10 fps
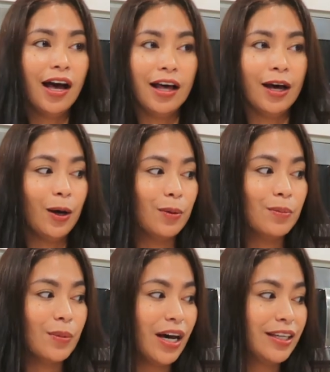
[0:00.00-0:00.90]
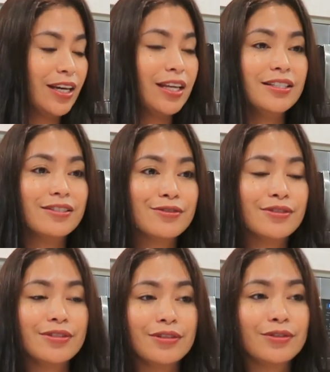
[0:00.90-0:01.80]
um, I can
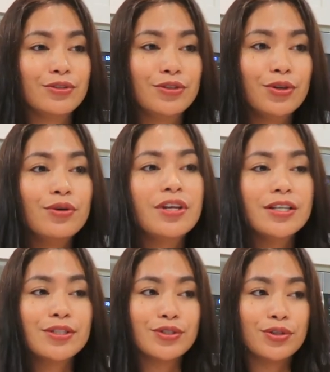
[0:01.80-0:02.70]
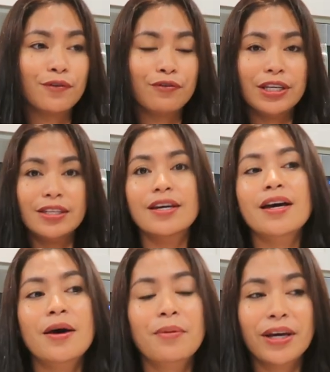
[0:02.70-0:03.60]
do this to feed
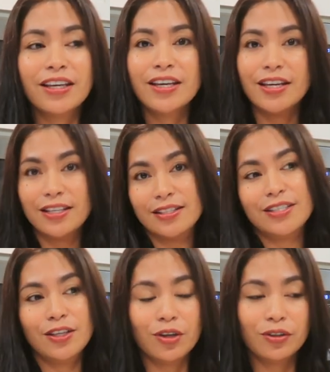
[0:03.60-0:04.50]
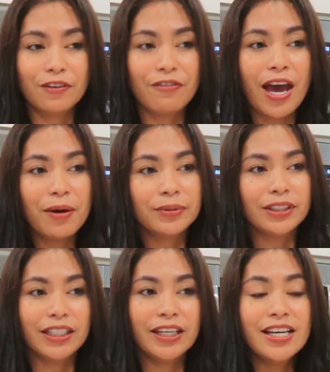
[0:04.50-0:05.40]
my kids you know the
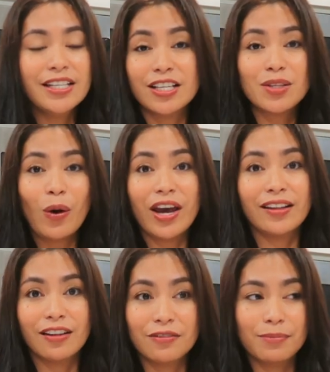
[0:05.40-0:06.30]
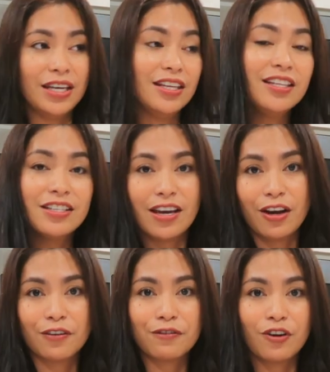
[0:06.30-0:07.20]
family that's why I love my ninja
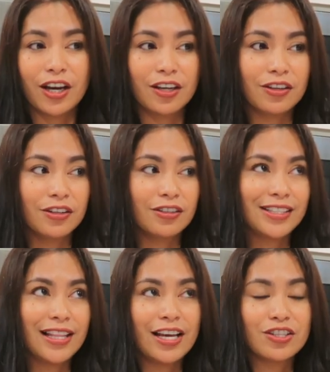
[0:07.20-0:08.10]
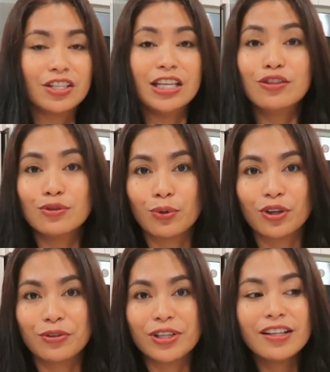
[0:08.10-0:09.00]
air fryer slash
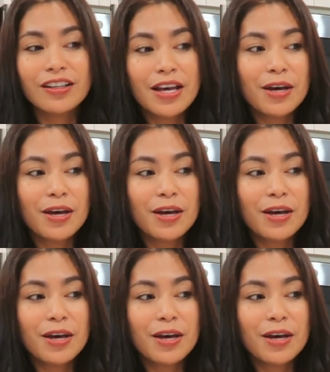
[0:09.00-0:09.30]
indoor grill